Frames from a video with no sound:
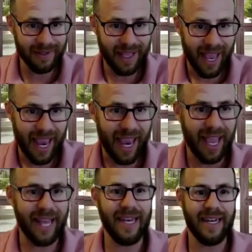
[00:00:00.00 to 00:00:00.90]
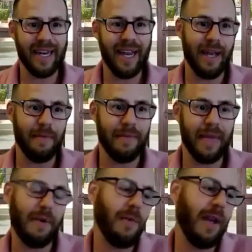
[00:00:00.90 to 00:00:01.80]
and
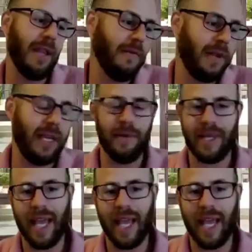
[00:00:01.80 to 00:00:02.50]
what you've seen with that,